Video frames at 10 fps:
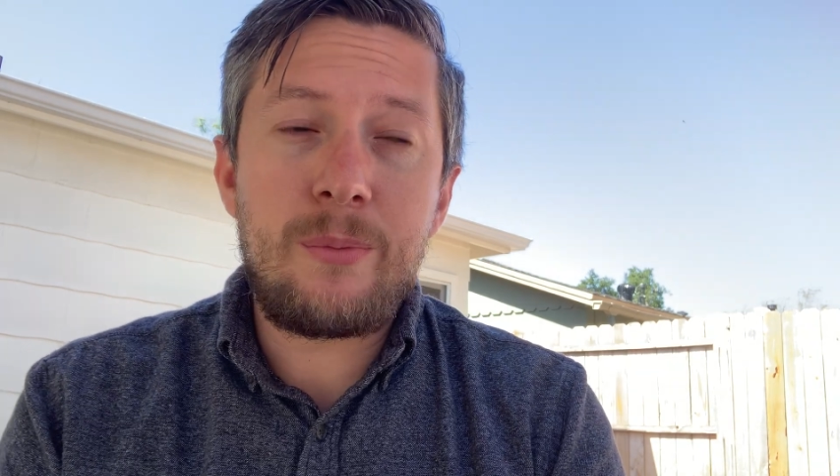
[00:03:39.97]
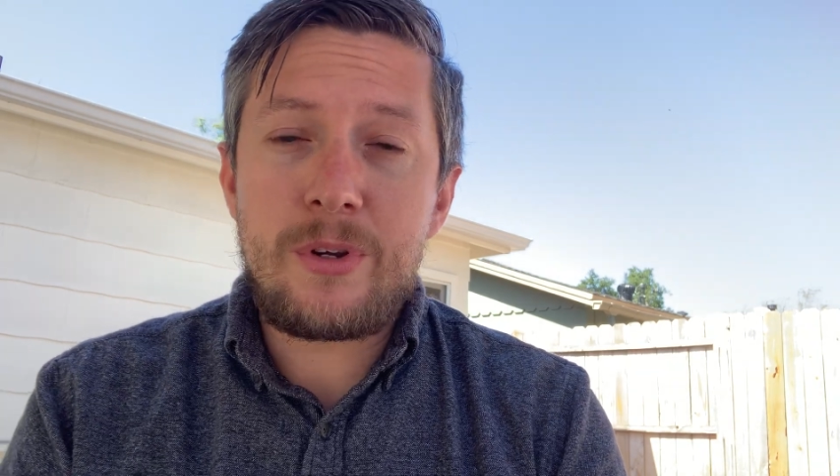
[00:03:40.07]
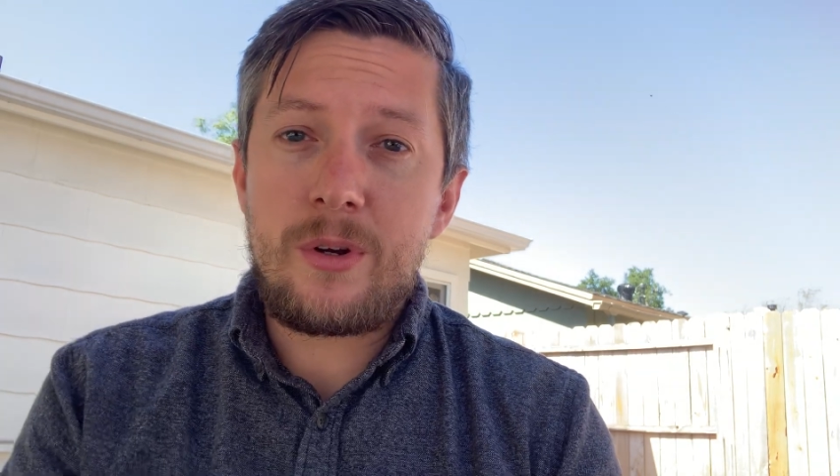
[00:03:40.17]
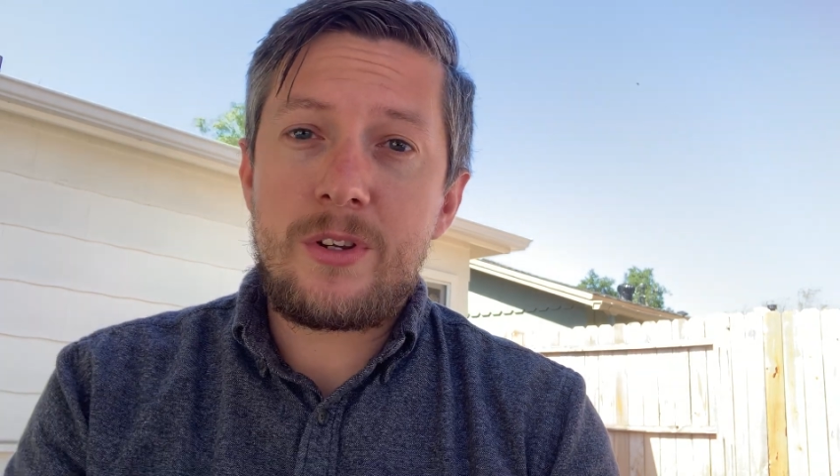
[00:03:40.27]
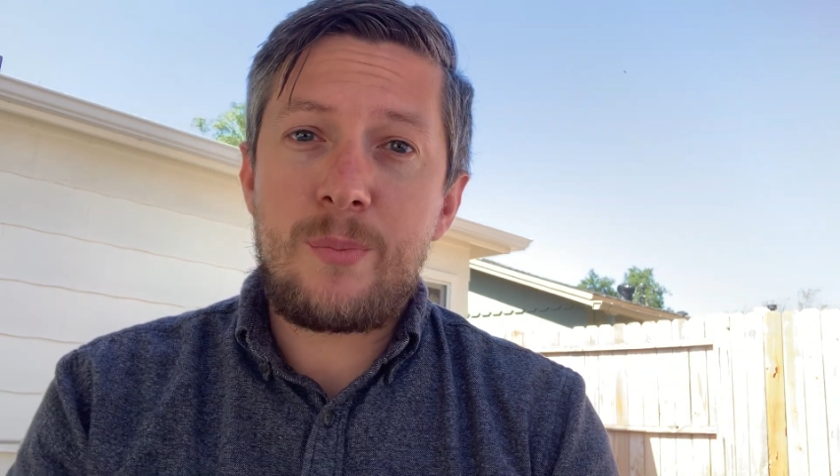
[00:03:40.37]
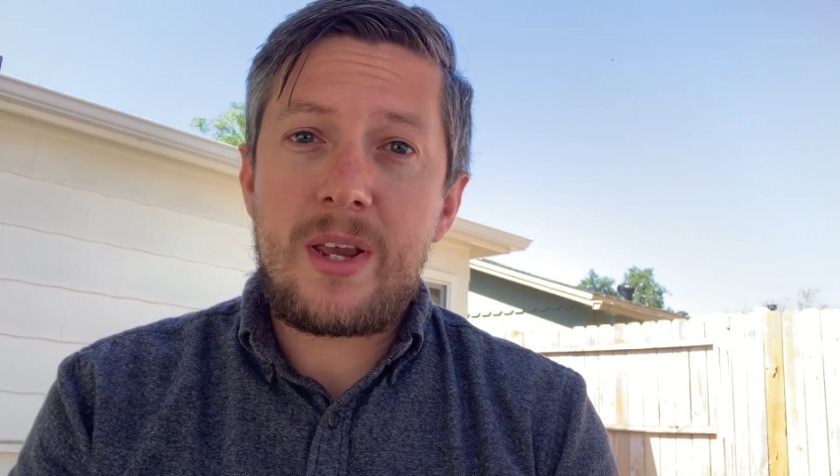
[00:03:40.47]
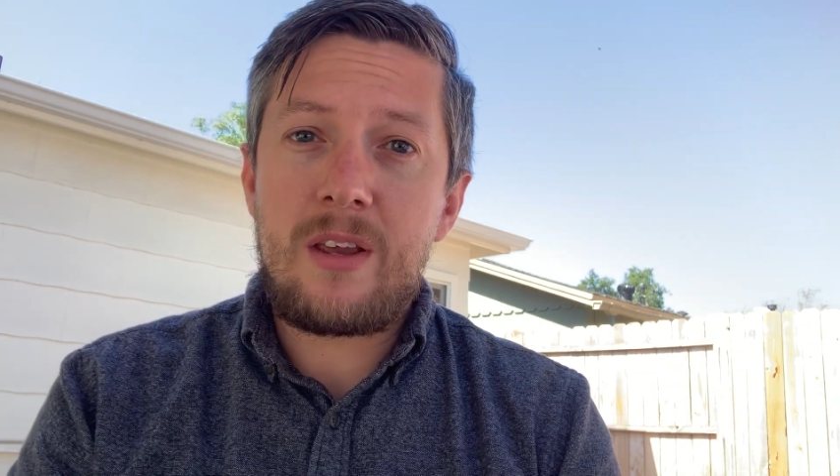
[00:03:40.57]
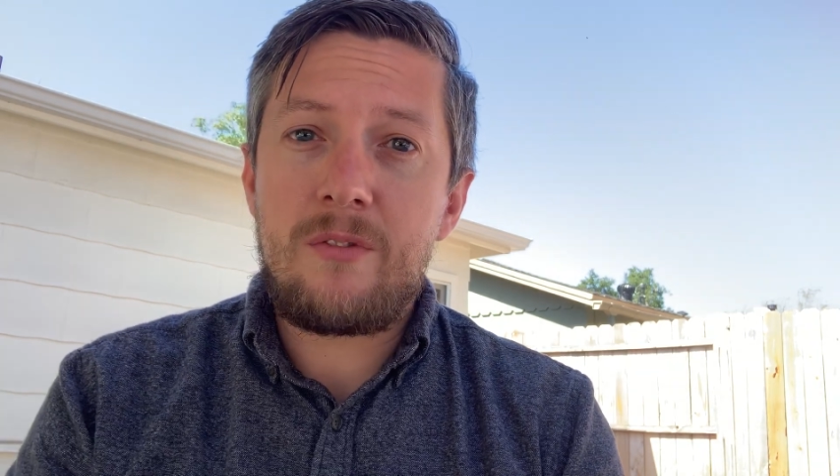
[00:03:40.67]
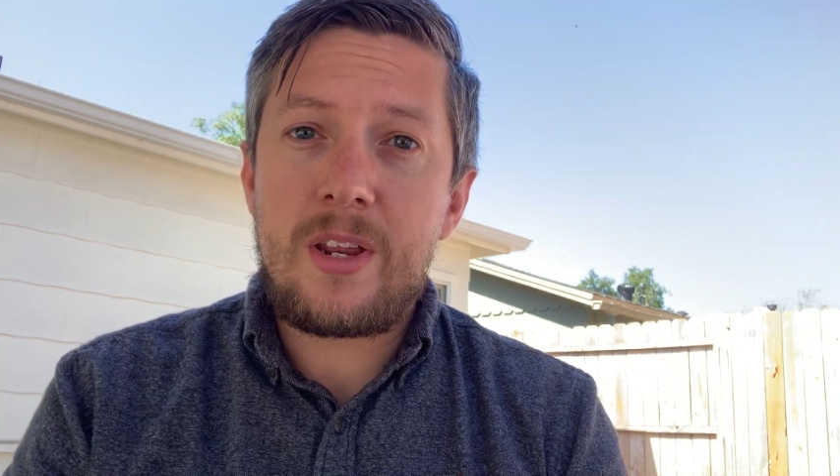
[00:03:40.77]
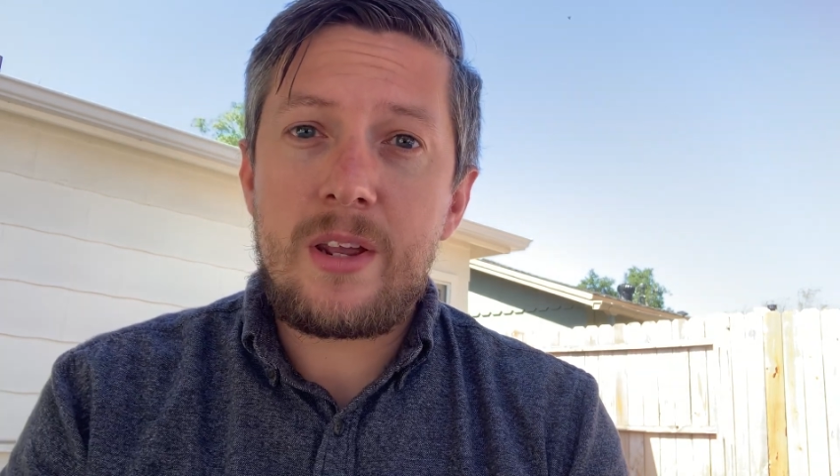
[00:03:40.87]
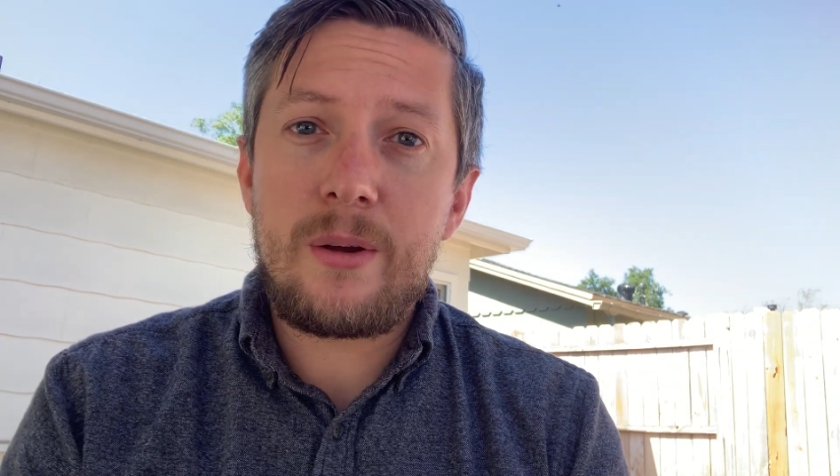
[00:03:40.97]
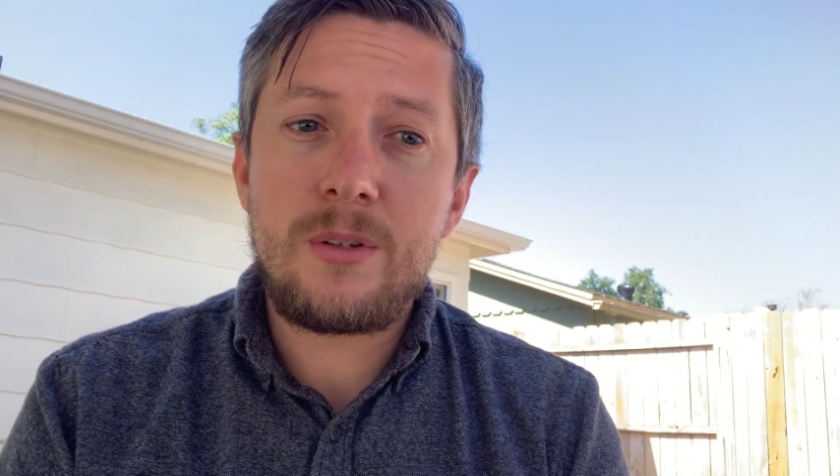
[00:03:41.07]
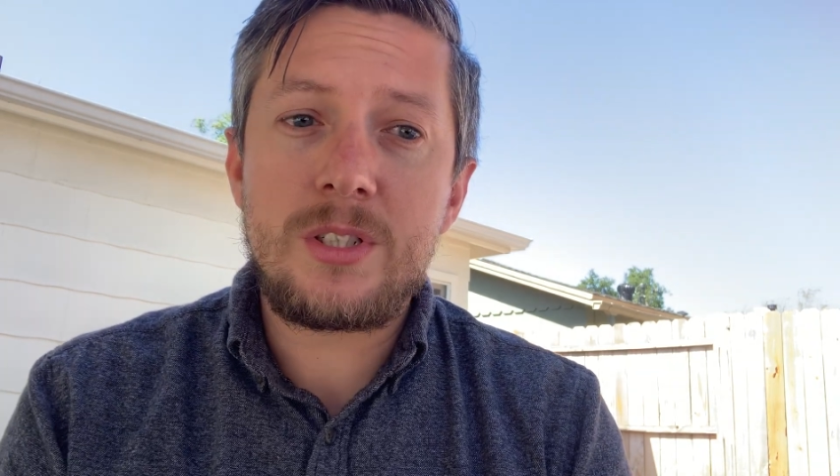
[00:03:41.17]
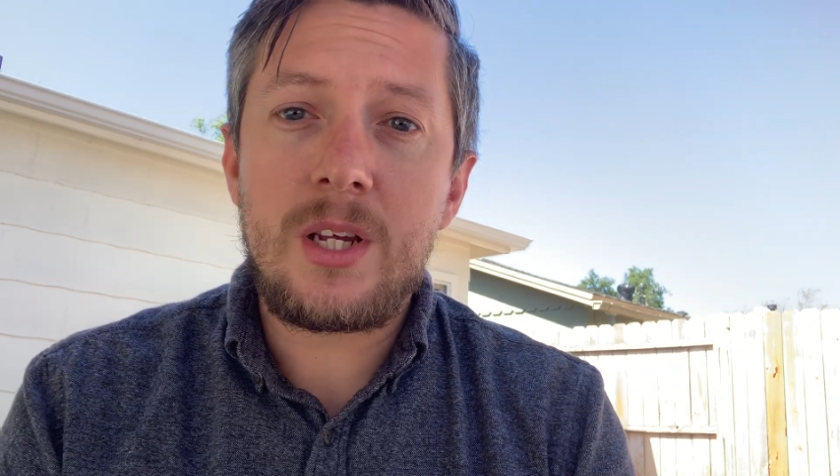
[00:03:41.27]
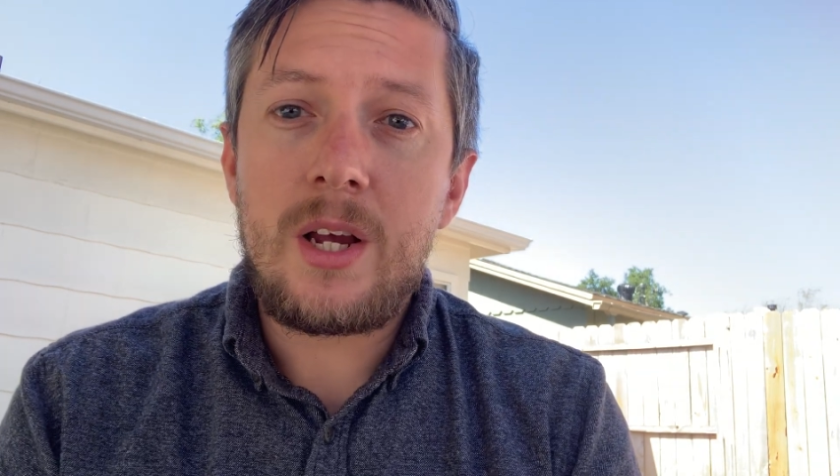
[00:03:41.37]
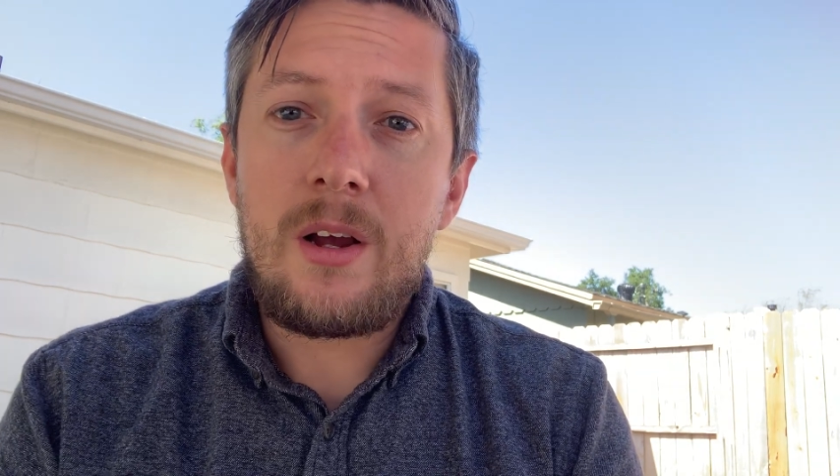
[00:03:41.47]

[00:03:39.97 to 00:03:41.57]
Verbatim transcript: return to making videos